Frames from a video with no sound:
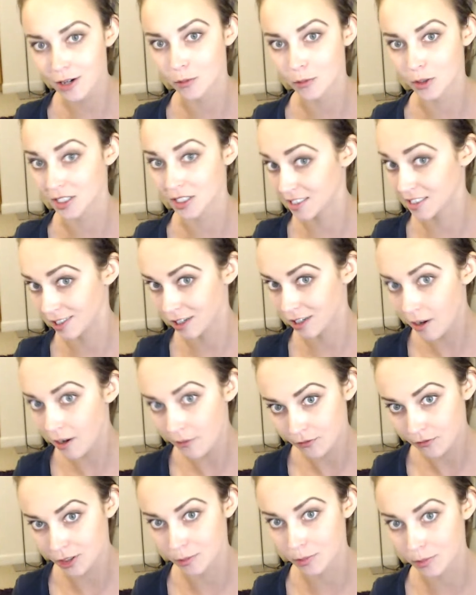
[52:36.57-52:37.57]
where it's
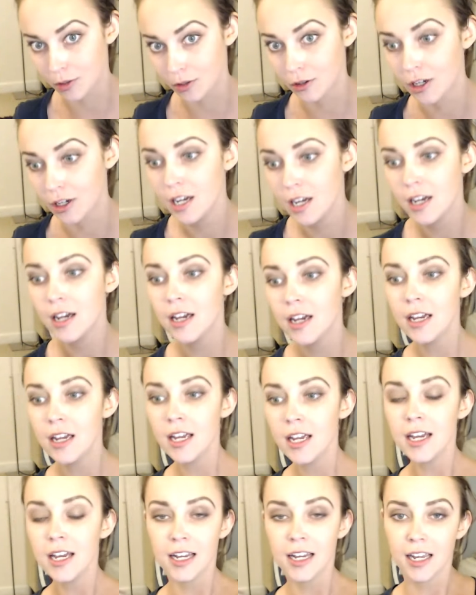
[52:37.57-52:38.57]
uncomfortable,
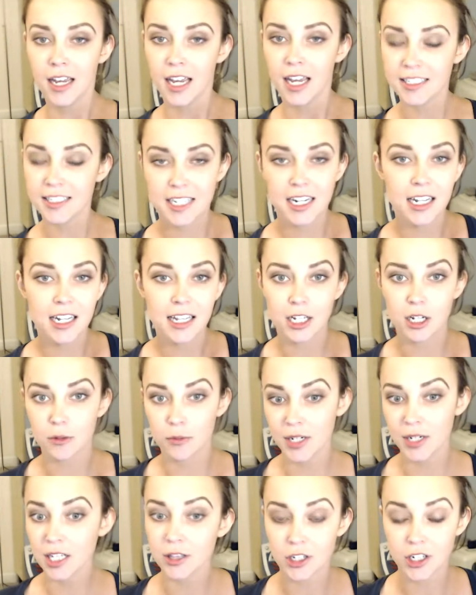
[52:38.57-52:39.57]
it's kind of like
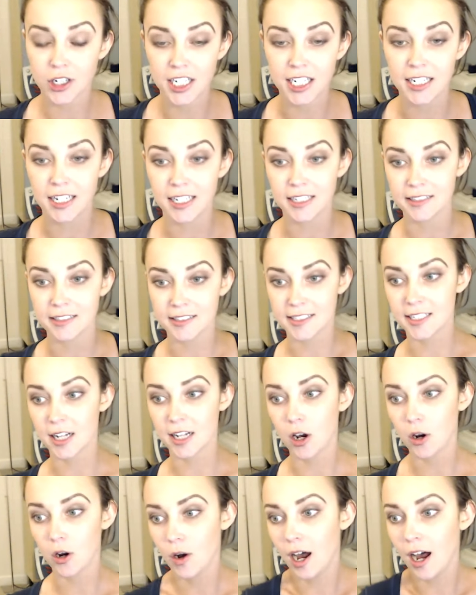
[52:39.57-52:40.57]
relearning it.
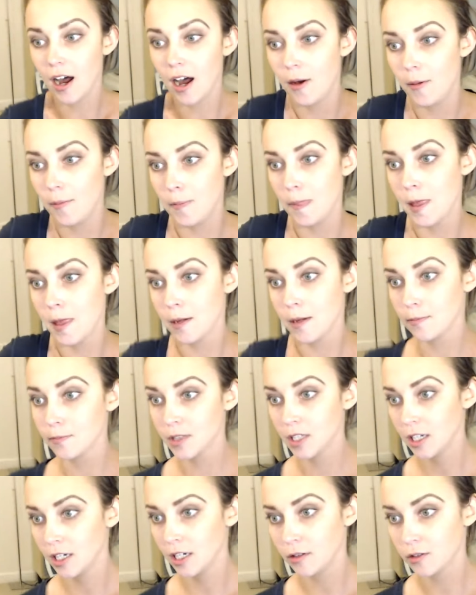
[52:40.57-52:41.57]
So,
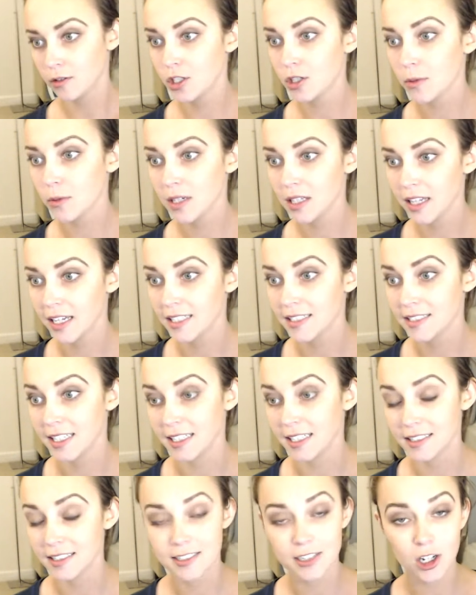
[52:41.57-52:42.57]
you know, do you realize that
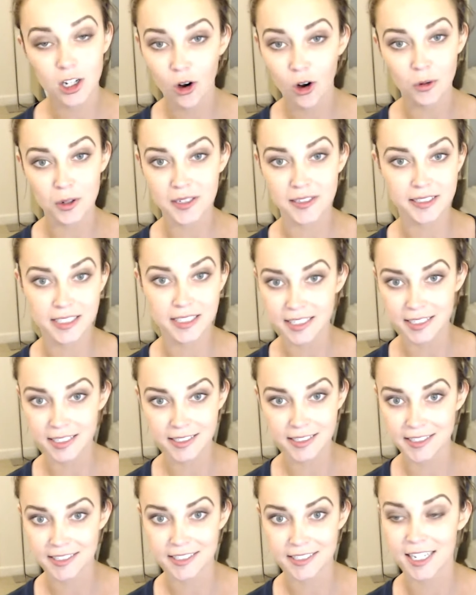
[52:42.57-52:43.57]
it's not always the
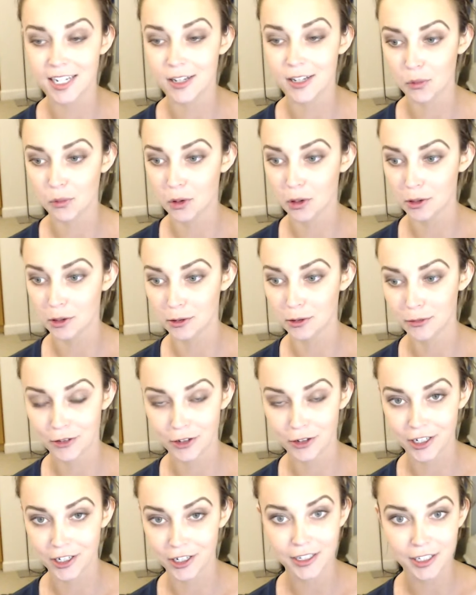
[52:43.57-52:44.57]
easiest thing in the world
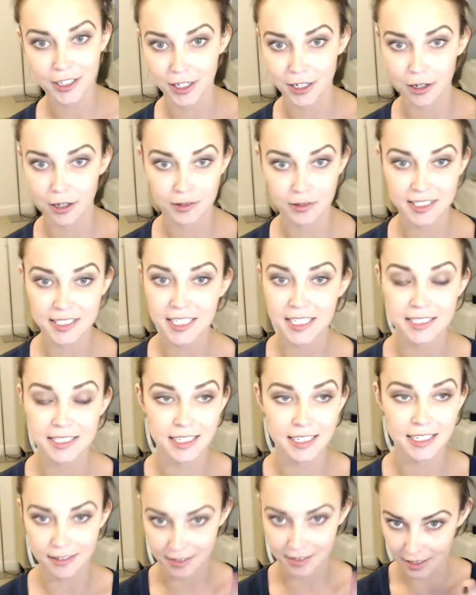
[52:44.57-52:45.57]
for, you know,
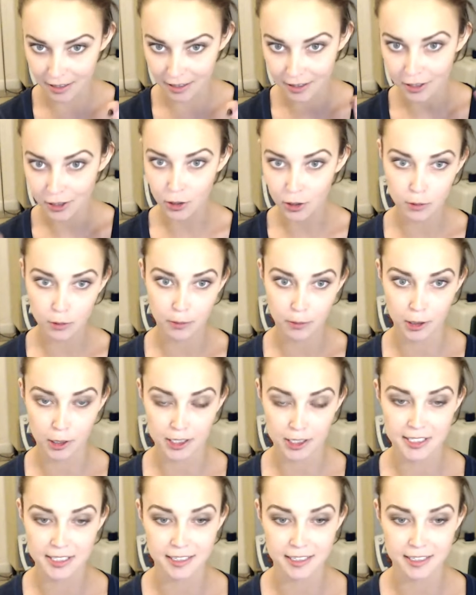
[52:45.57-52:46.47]
seasoned hoopers